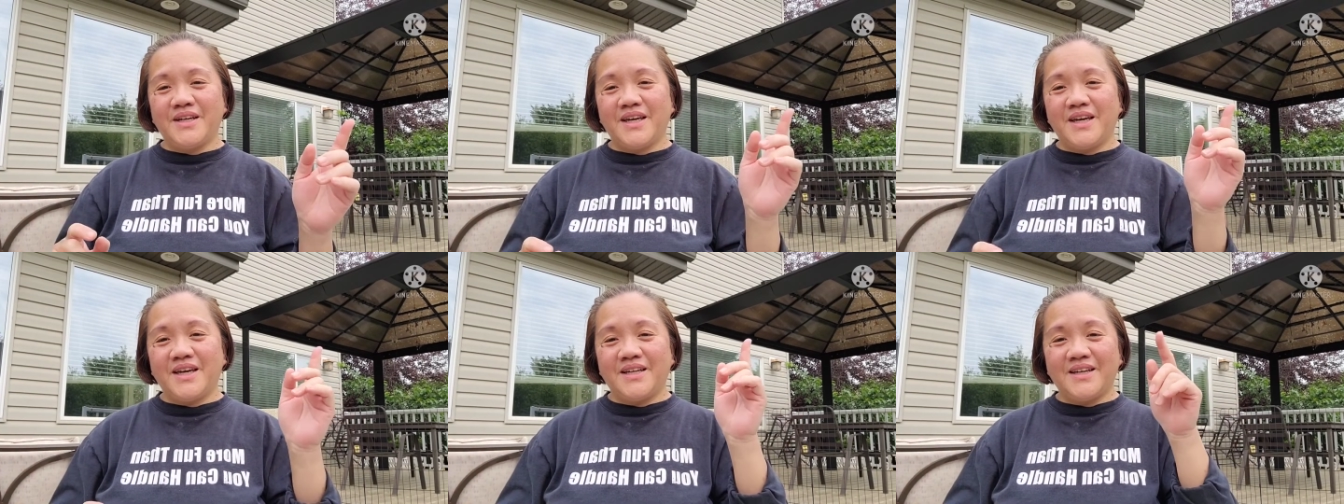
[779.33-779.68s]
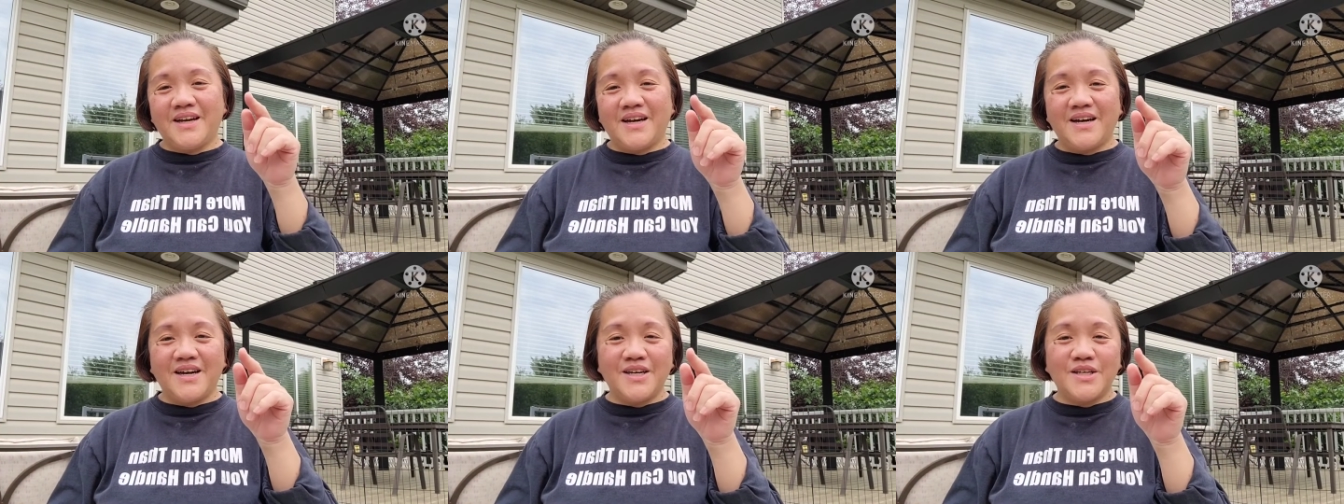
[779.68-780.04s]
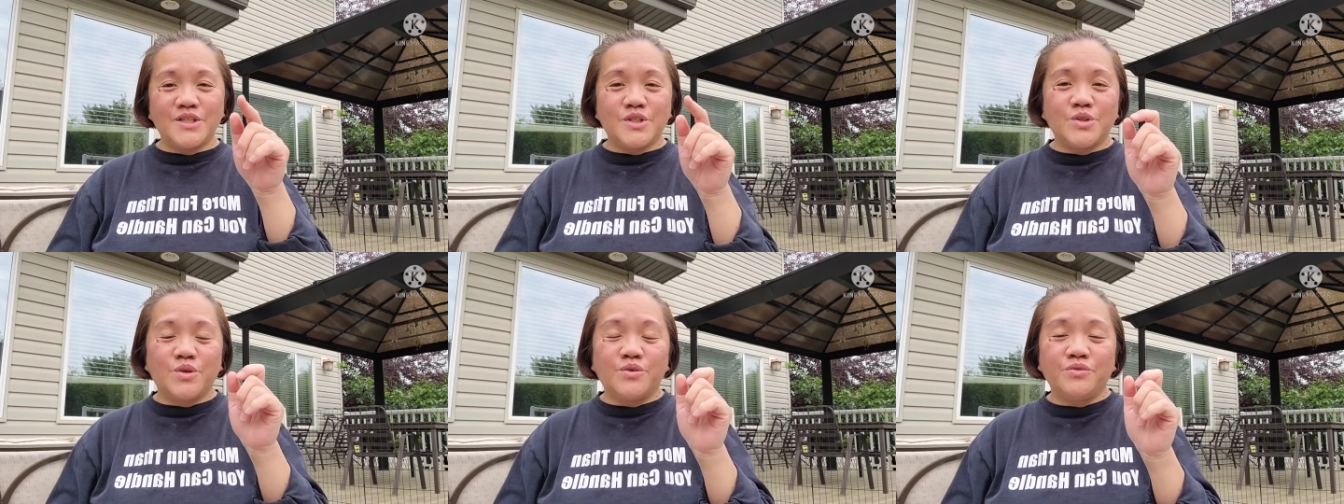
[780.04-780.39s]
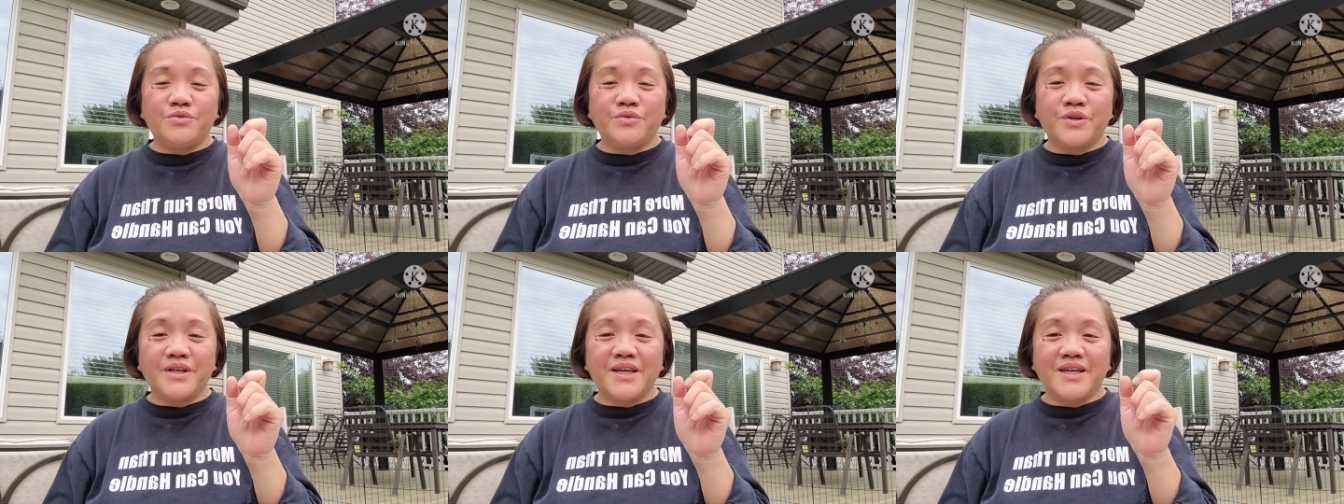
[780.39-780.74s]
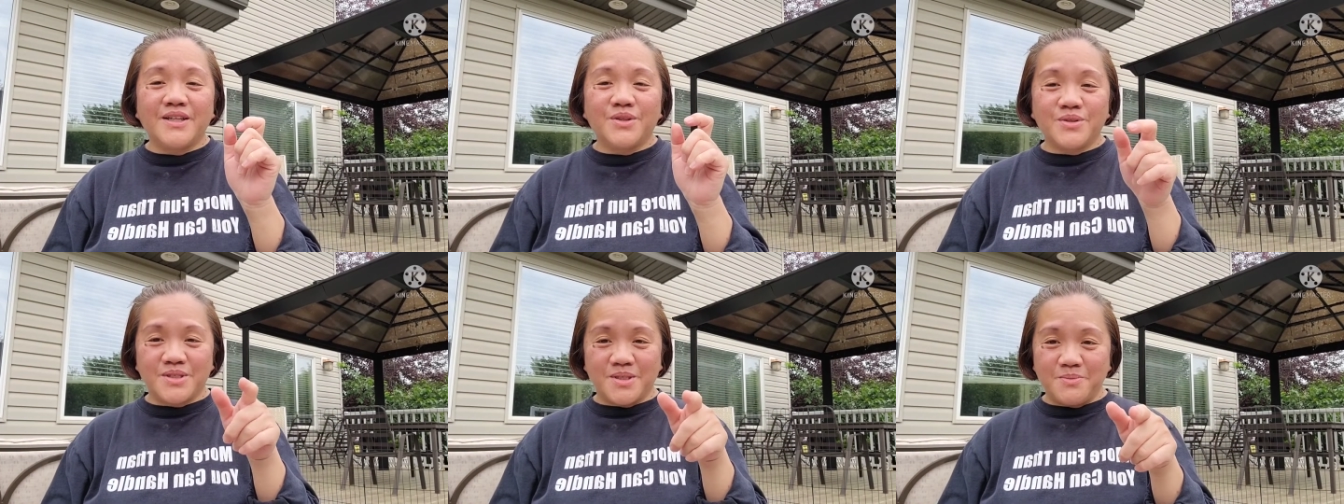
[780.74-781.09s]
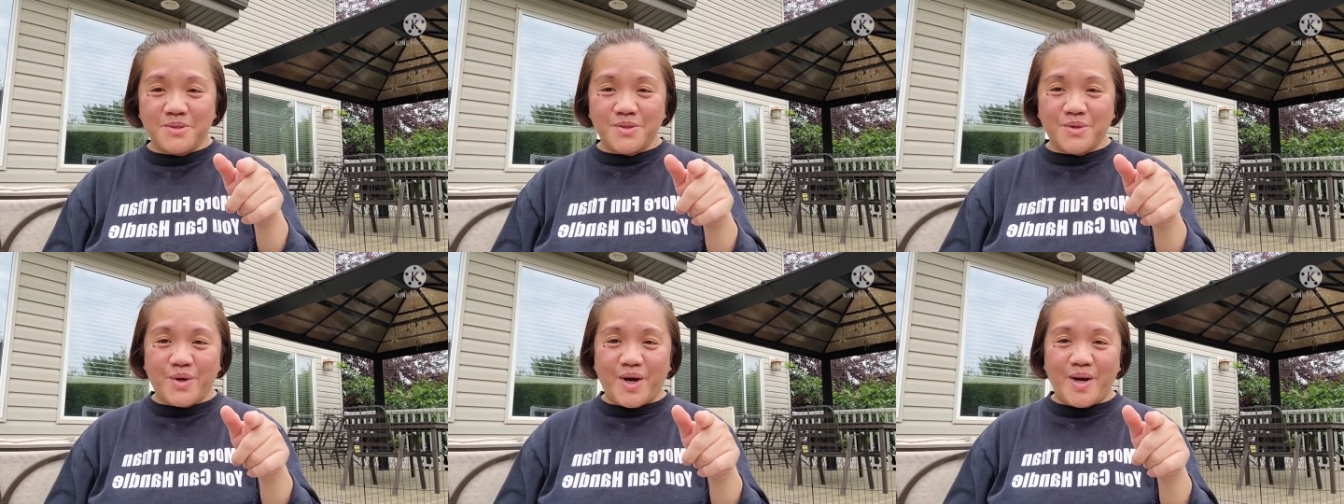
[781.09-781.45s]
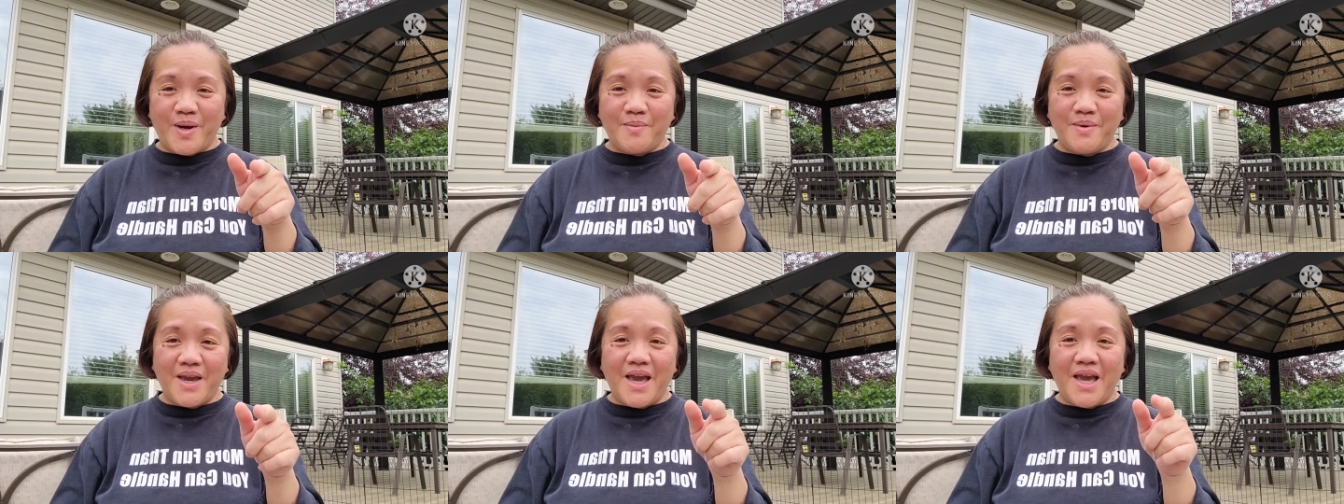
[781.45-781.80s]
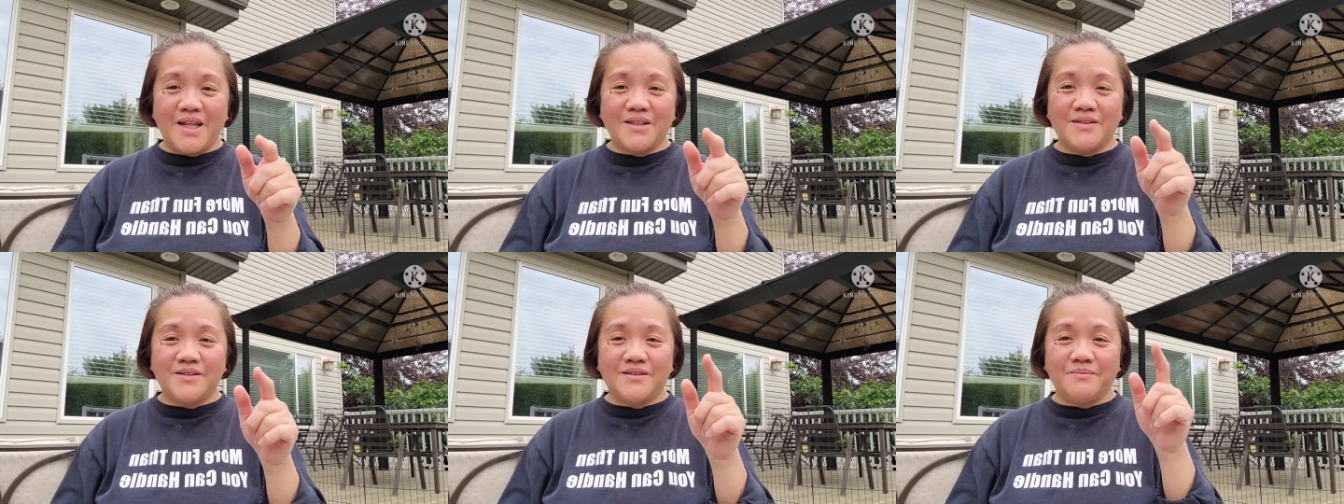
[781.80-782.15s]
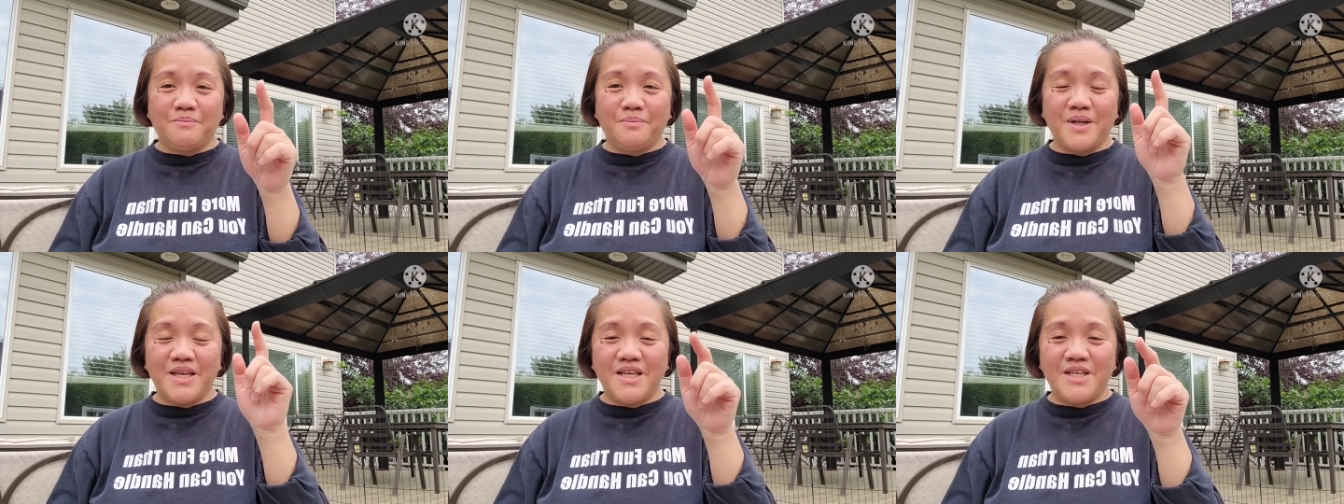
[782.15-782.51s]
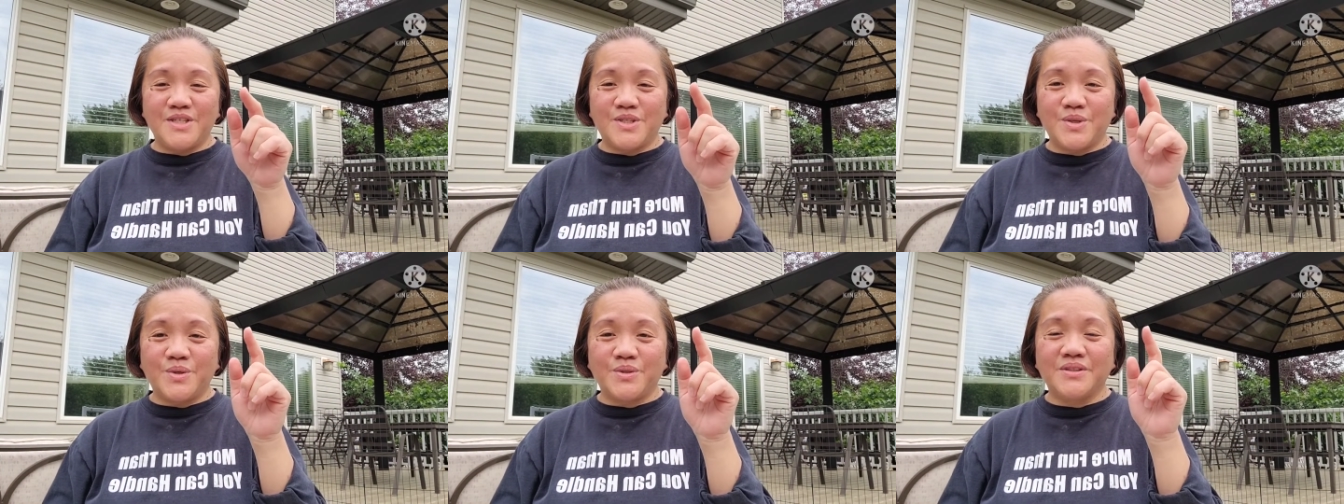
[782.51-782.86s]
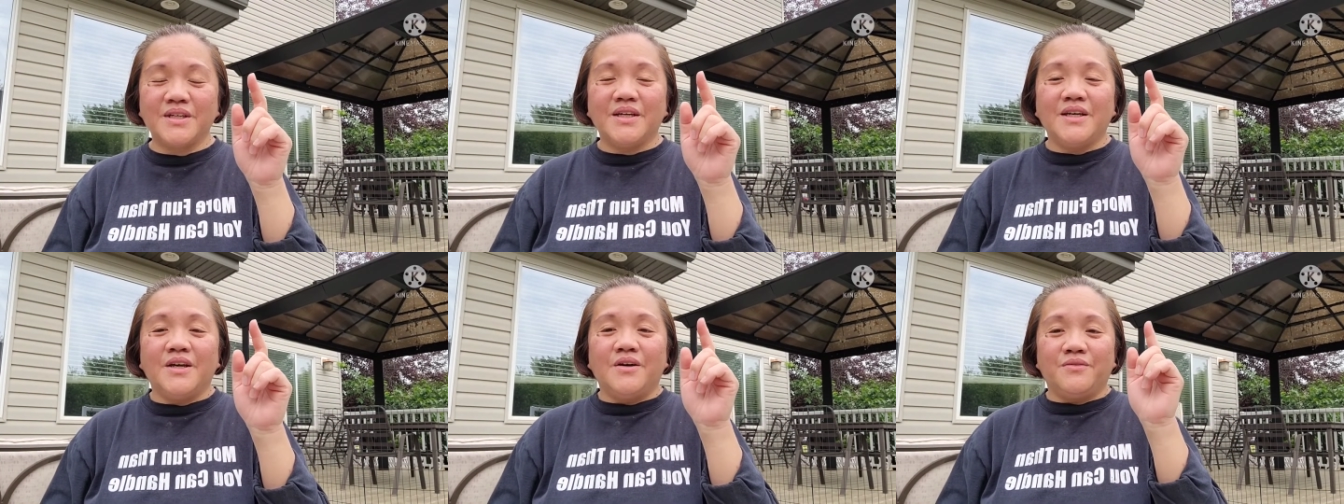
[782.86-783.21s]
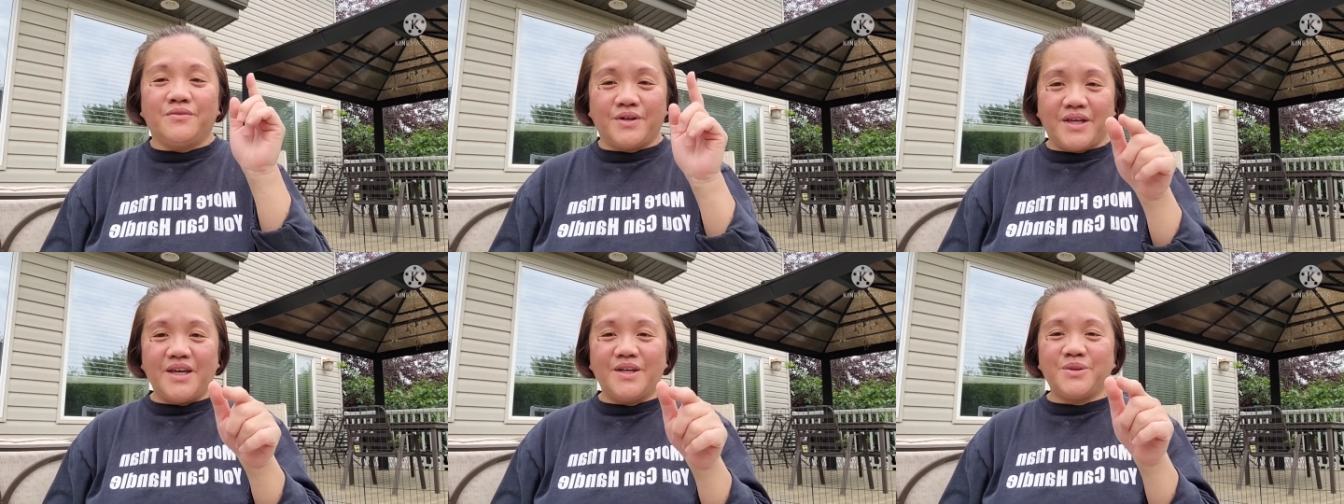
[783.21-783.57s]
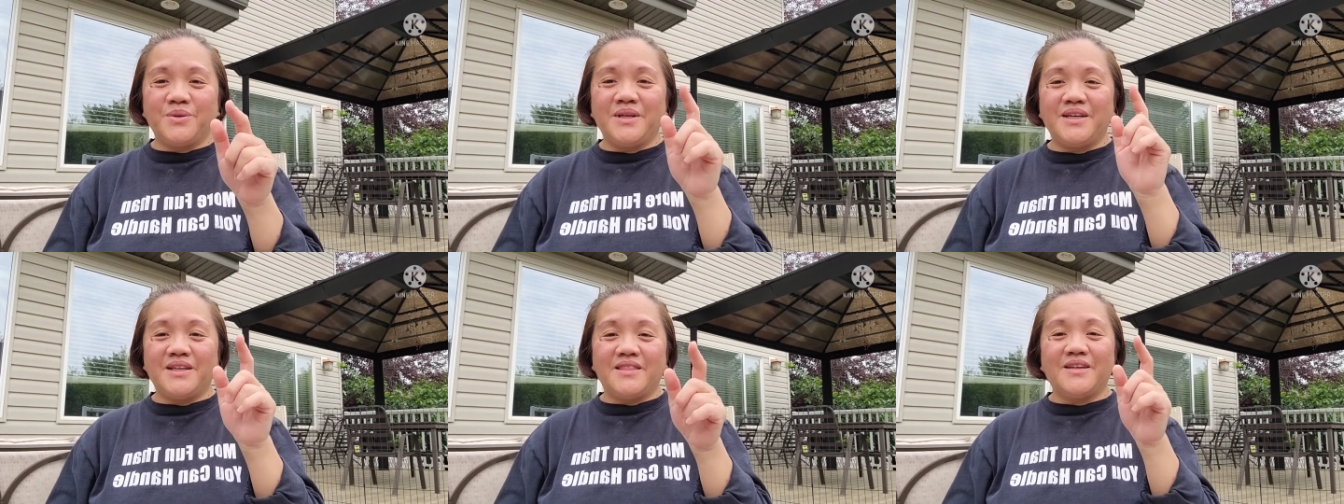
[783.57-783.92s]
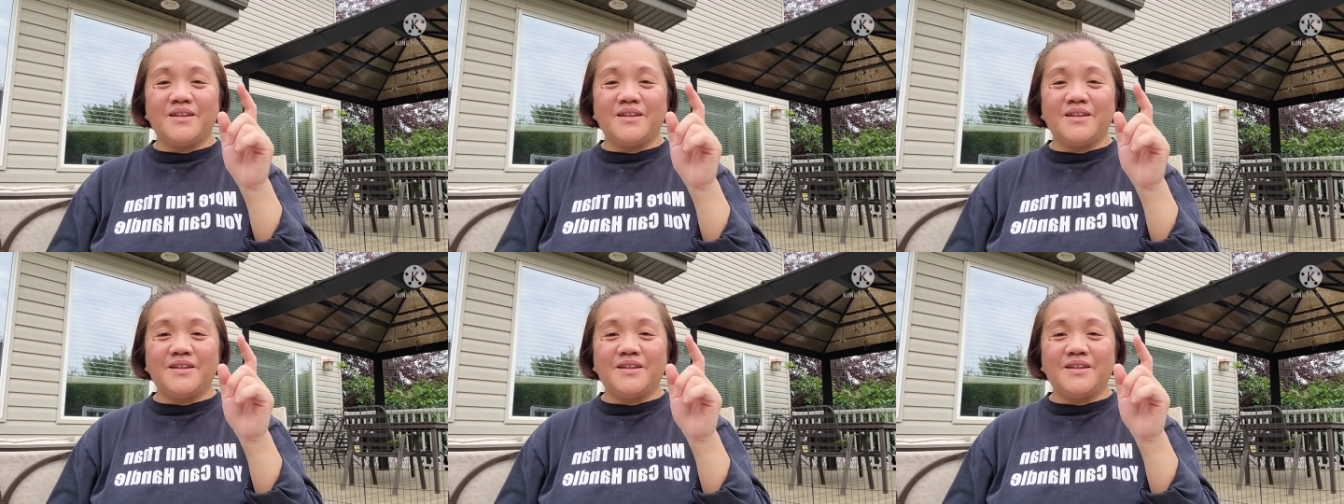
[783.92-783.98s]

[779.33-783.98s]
And again guys, don't forget to subscribe and please don't forget to